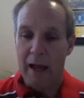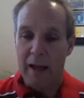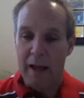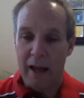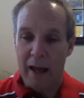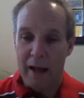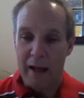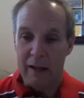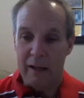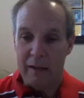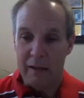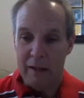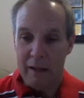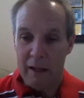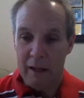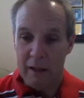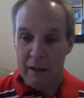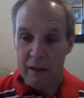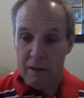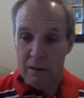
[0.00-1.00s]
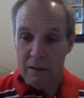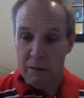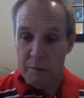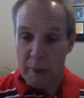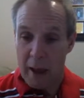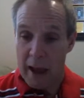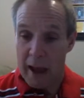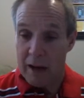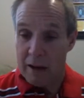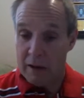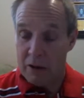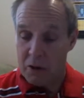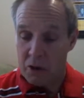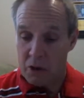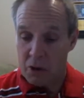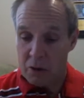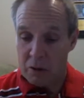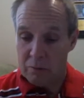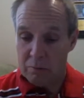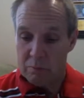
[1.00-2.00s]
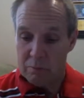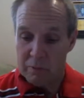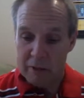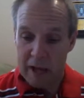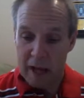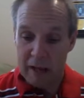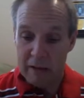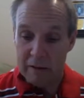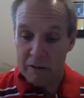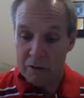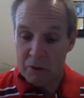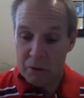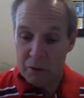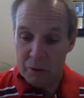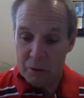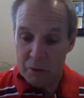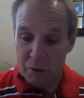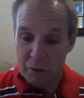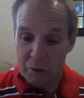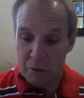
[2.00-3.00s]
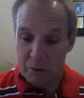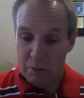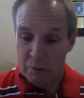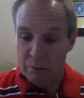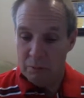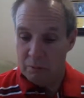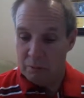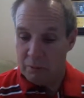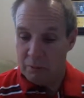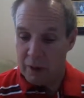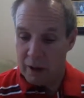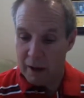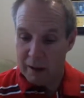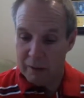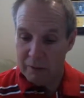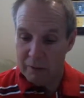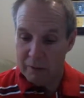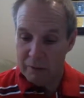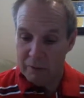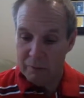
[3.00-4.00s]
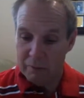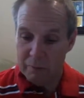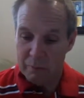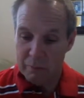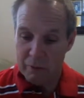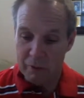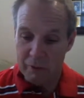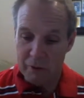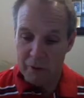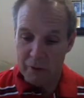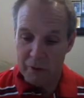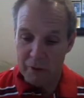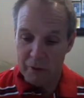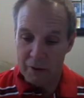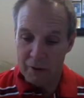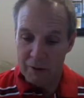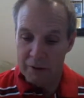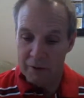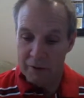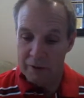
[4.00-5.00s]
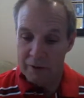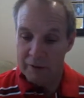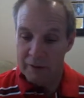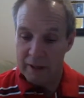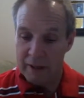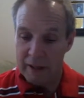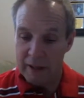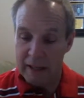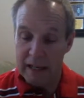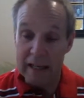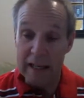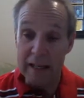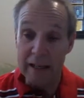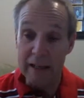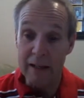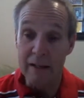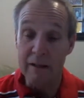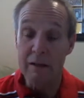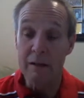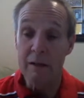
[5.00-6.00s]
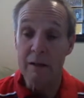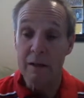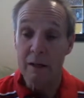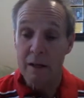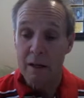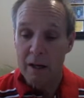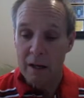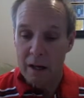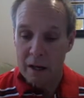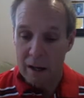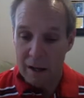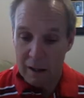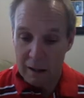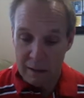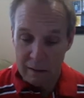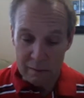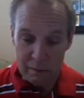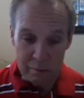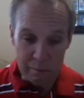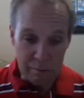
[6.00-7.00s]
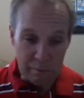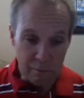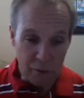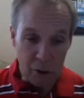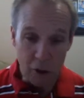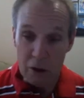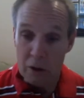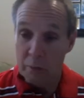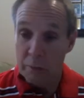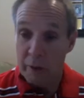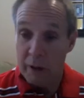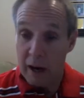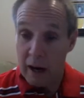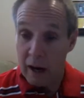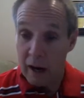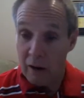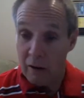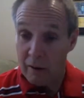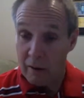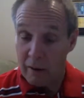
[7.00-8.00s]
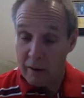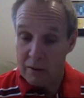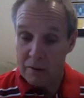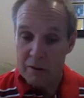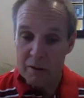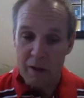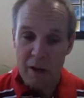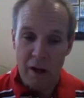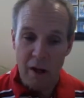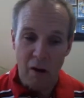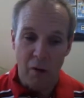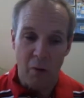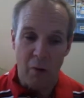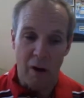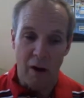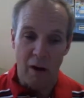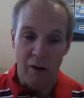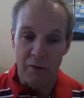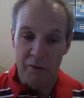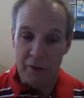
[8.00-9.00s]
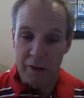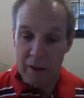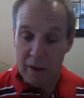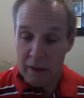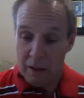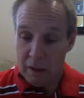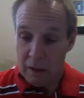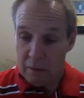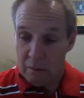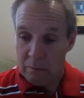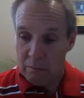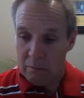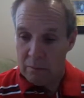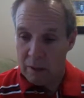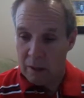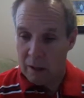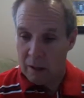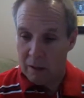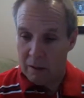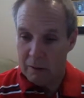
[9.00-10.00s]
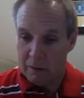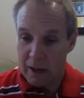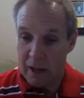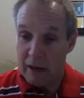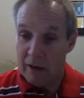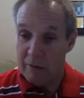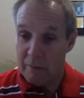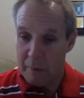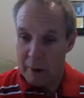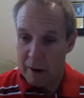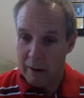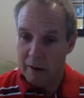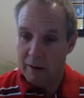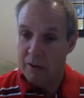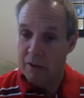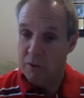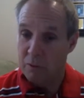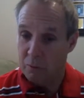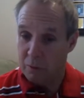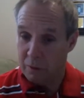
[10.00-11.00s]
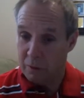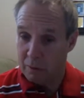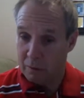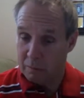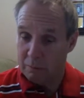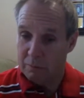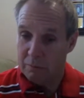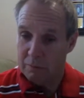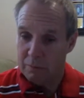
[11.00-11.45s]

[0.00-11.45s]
that the Spanish tended to kind of prefer living in urban areas, while the Native Americans were